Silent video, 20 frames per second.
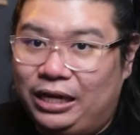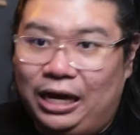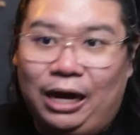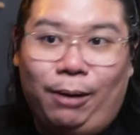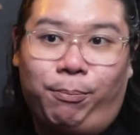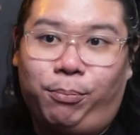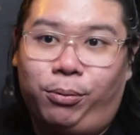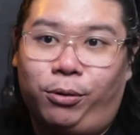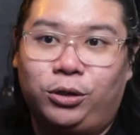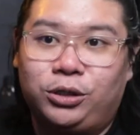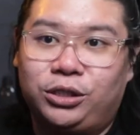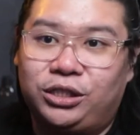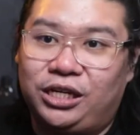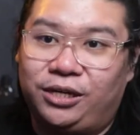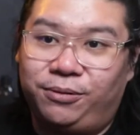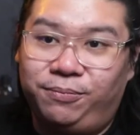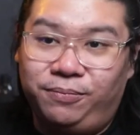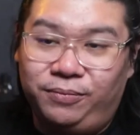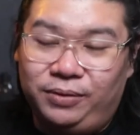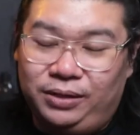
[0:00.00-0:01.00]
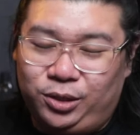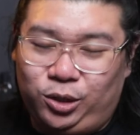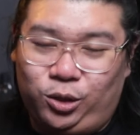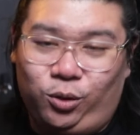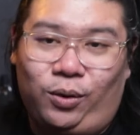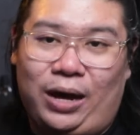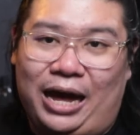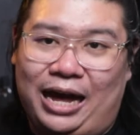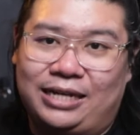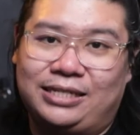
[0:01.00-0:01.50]
approached him
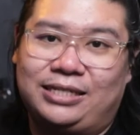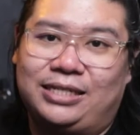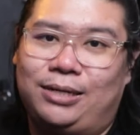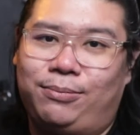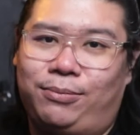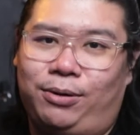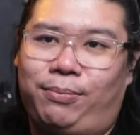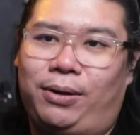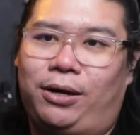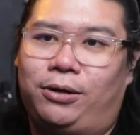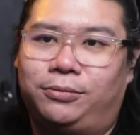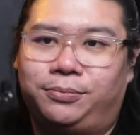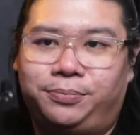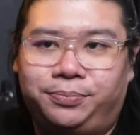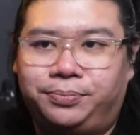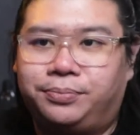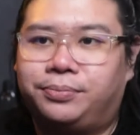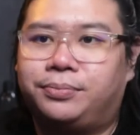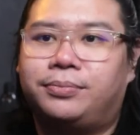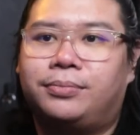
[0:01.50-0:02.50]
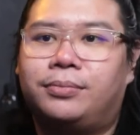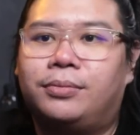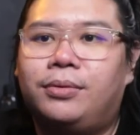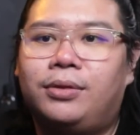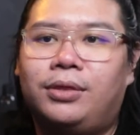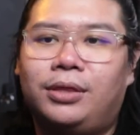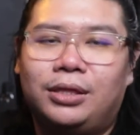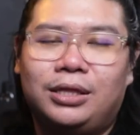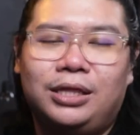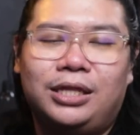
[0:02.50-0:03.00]
to ask him about
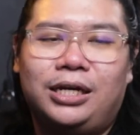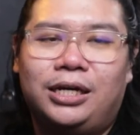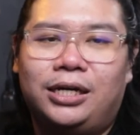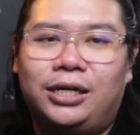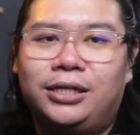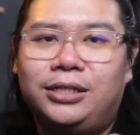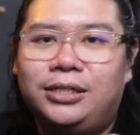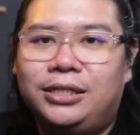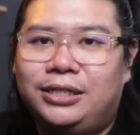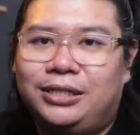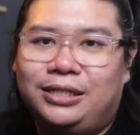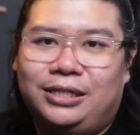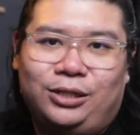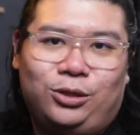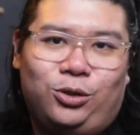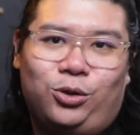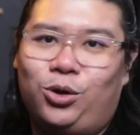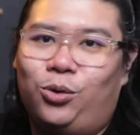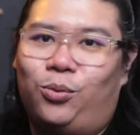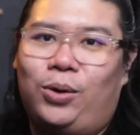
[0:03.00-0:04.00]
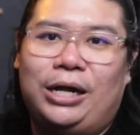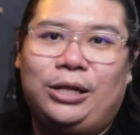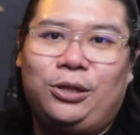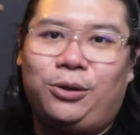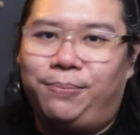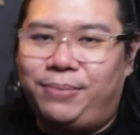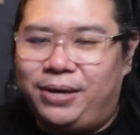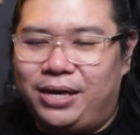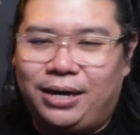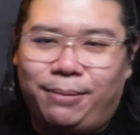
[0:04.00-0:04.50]
do you want to
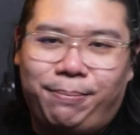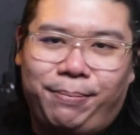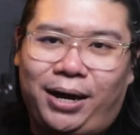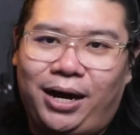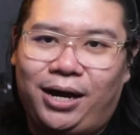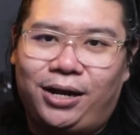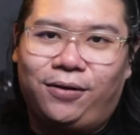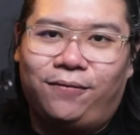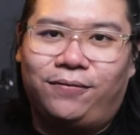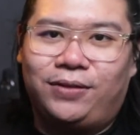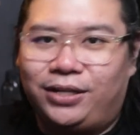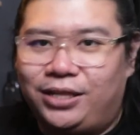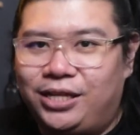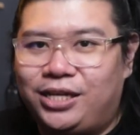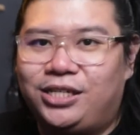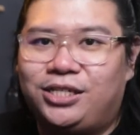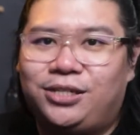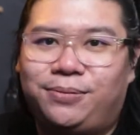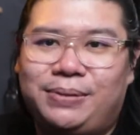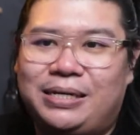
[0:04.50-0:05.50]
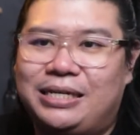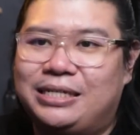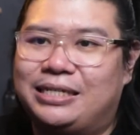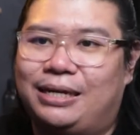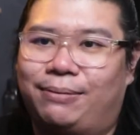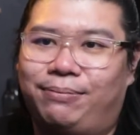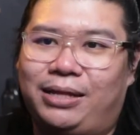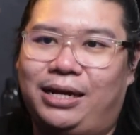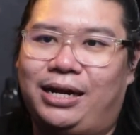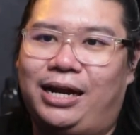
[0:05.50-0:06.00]
be a part of the DGP,
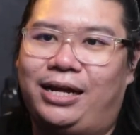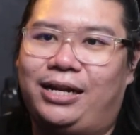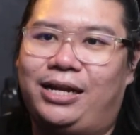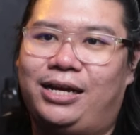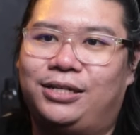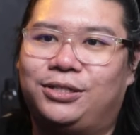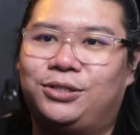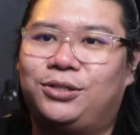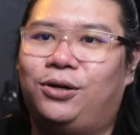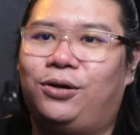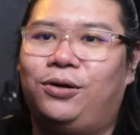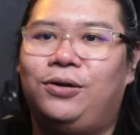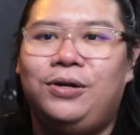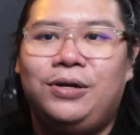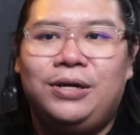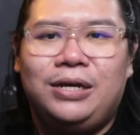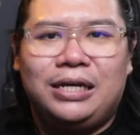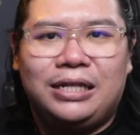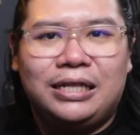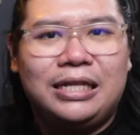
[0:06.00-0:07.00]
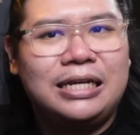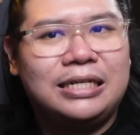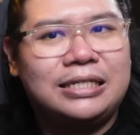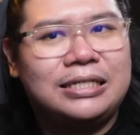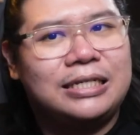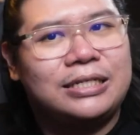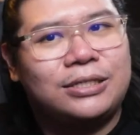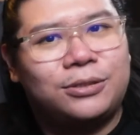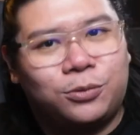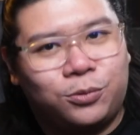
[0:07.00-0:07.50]
something like that. So this
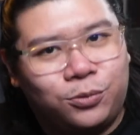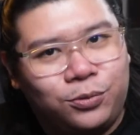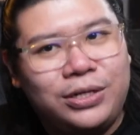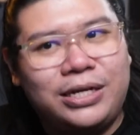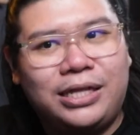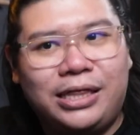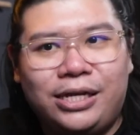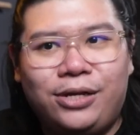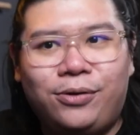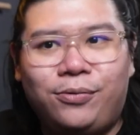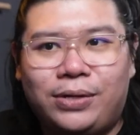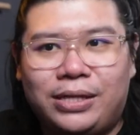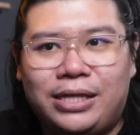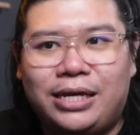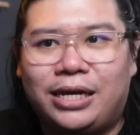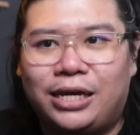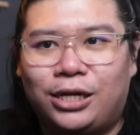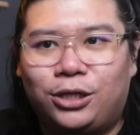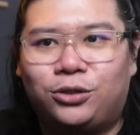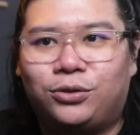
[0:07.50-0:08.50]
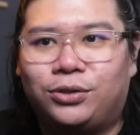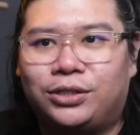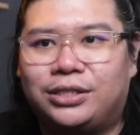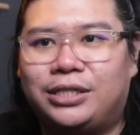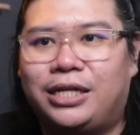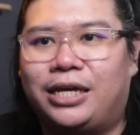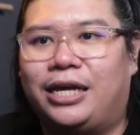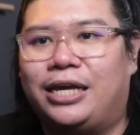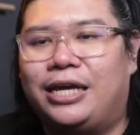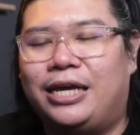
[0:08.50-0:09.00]
is really, really
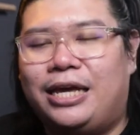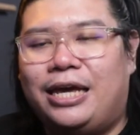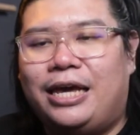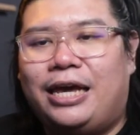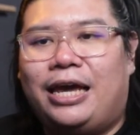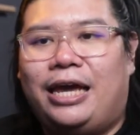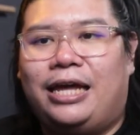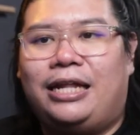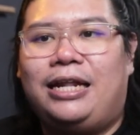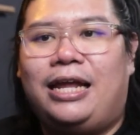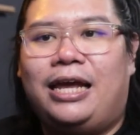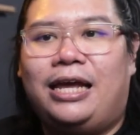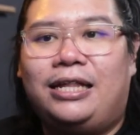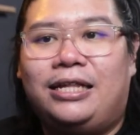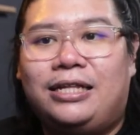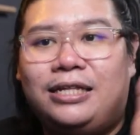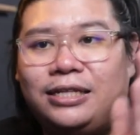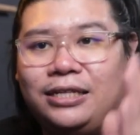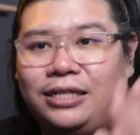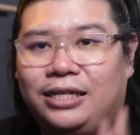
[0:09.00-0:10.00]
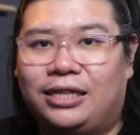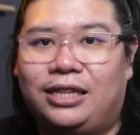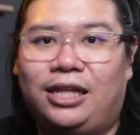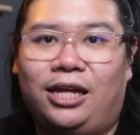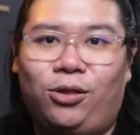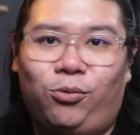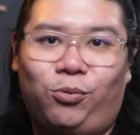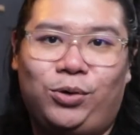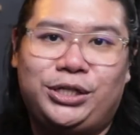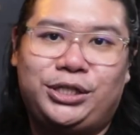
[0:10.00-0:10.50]
interesting. And then the
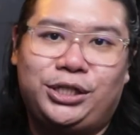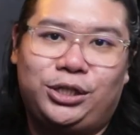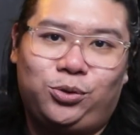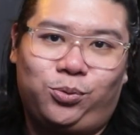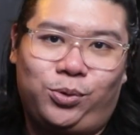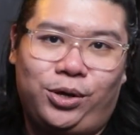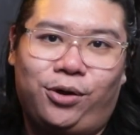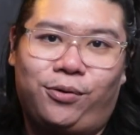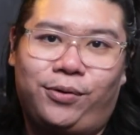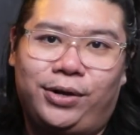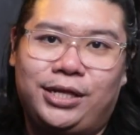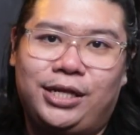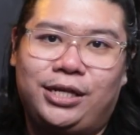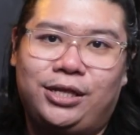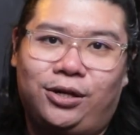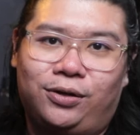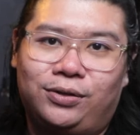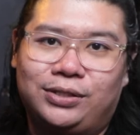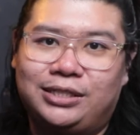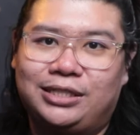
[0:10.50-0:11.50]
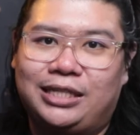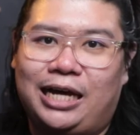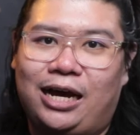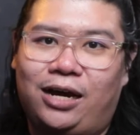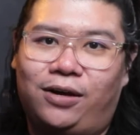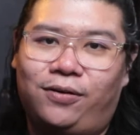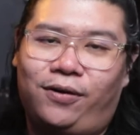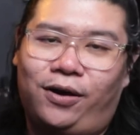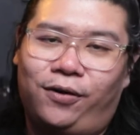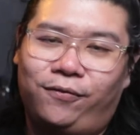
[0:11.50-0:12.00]
third wishes, we already know
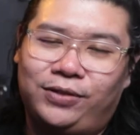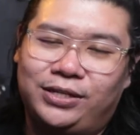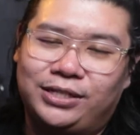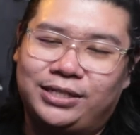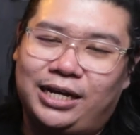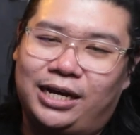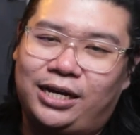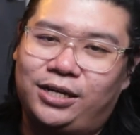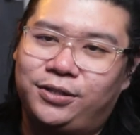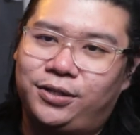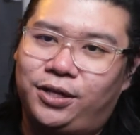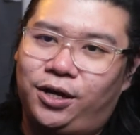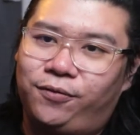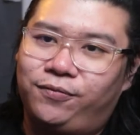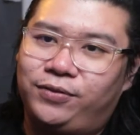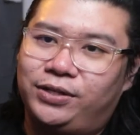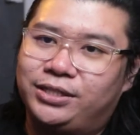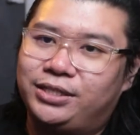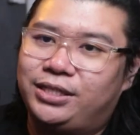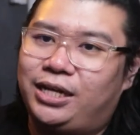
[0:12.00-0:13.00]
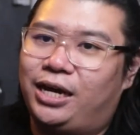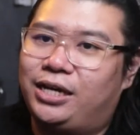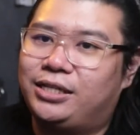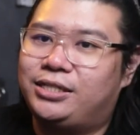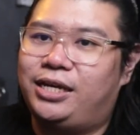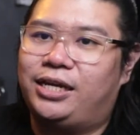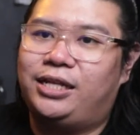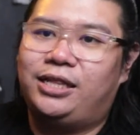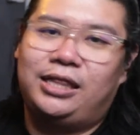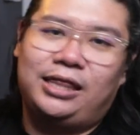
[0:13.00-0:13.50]
Style of the Style of the Stars,
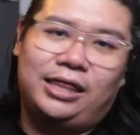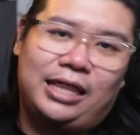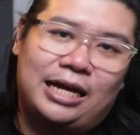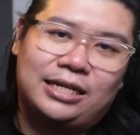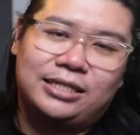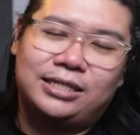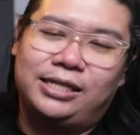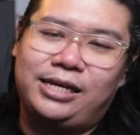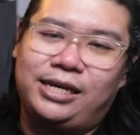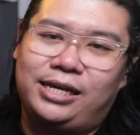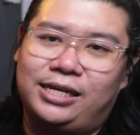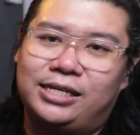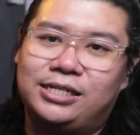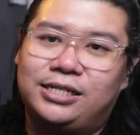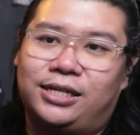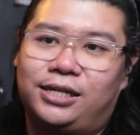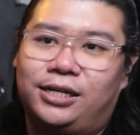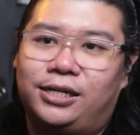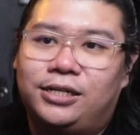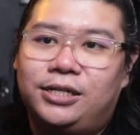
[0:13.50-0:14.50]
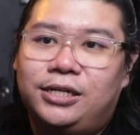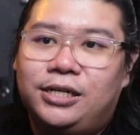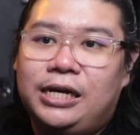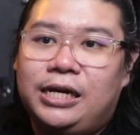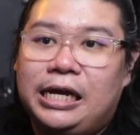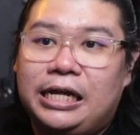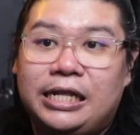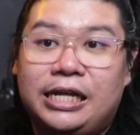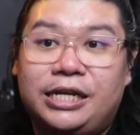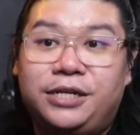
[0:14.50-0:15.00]
and lastly is the
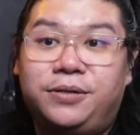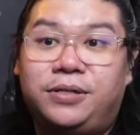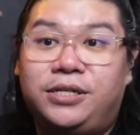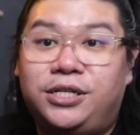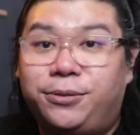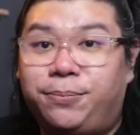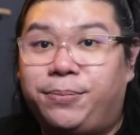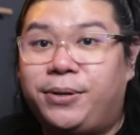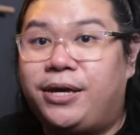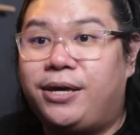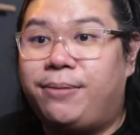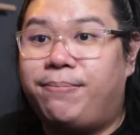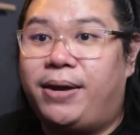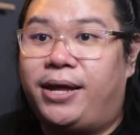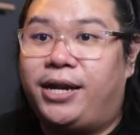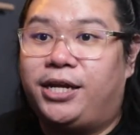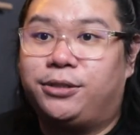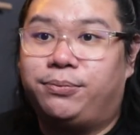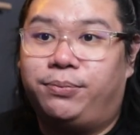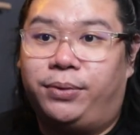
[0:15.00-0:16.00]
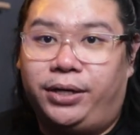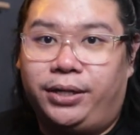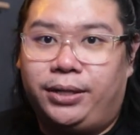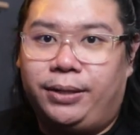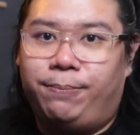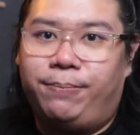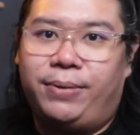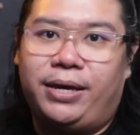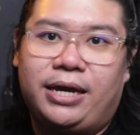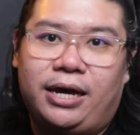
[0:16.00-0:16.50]
DGP management
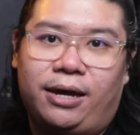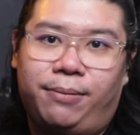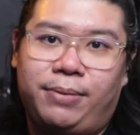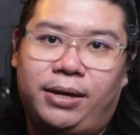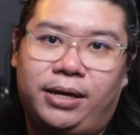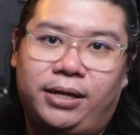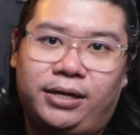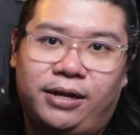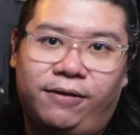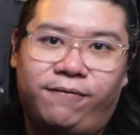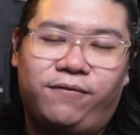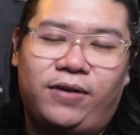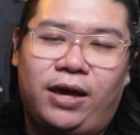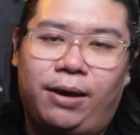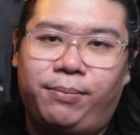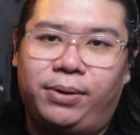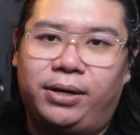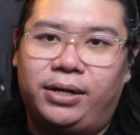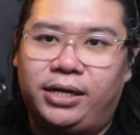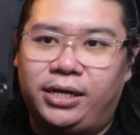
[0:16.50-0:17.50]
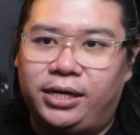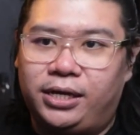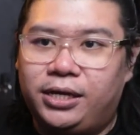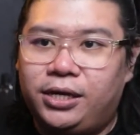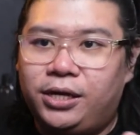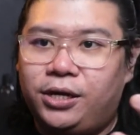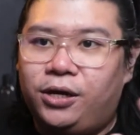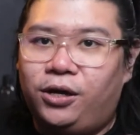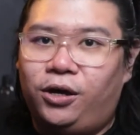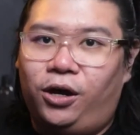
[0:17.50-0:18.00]
becoming the family
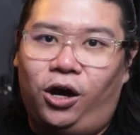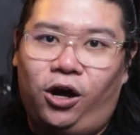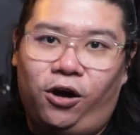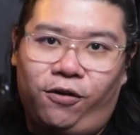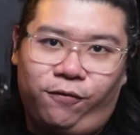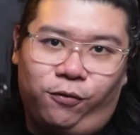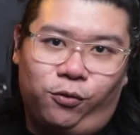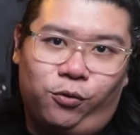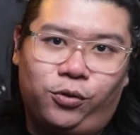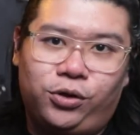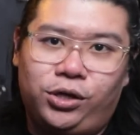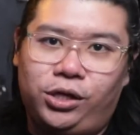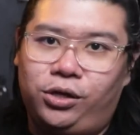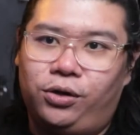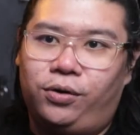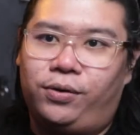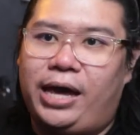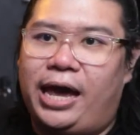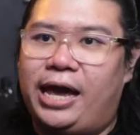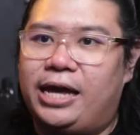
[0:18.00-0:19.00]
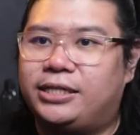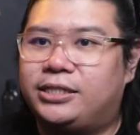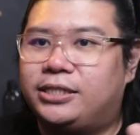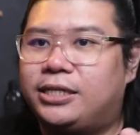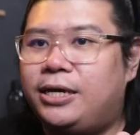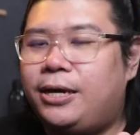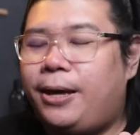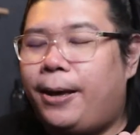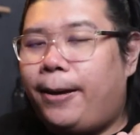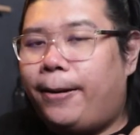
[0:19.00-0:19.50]
of Ukiyo-S.
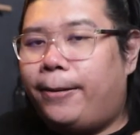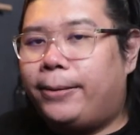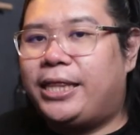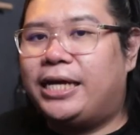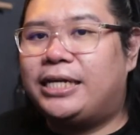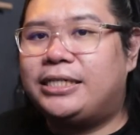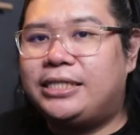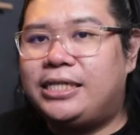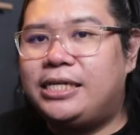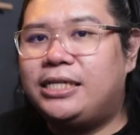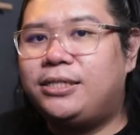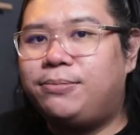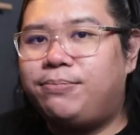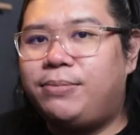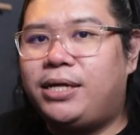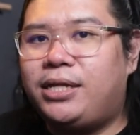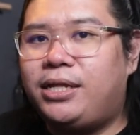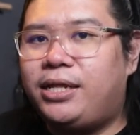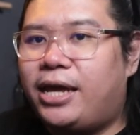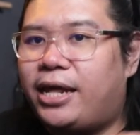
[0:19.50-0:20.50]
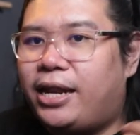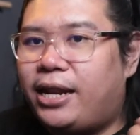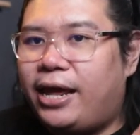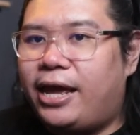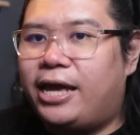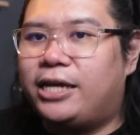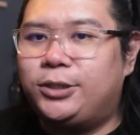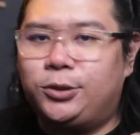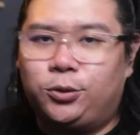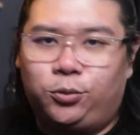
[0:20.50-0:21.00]
Does this mean that
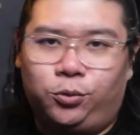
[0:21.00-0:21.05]
S